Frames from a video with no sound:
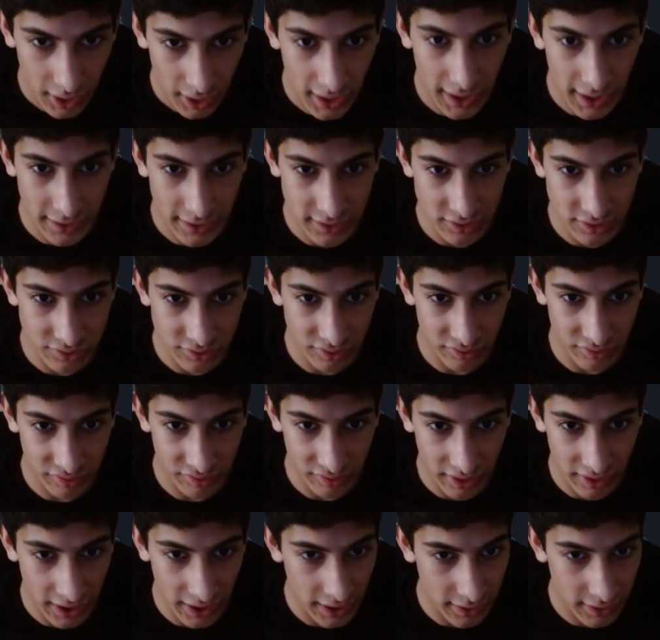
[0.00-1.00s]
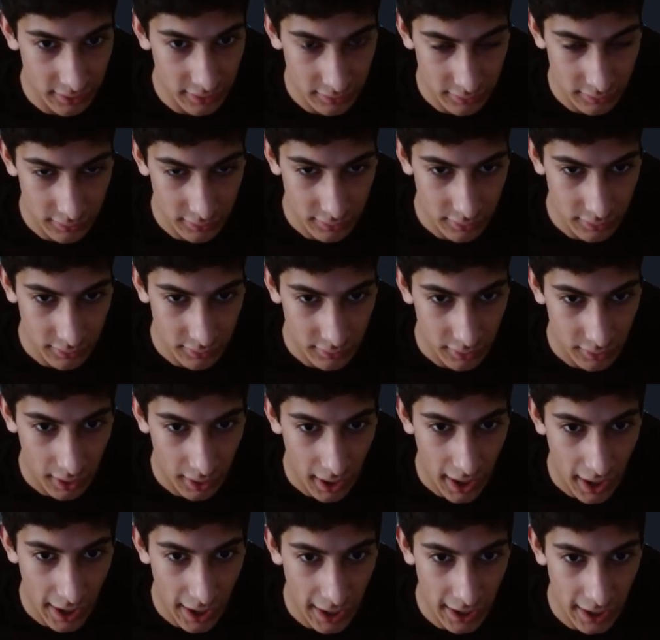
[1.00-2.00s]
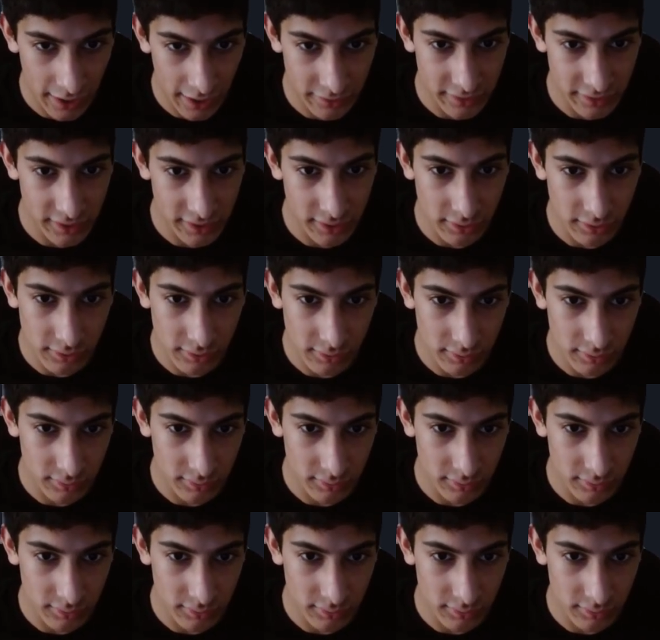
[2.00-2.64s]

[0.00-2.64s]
I can just say added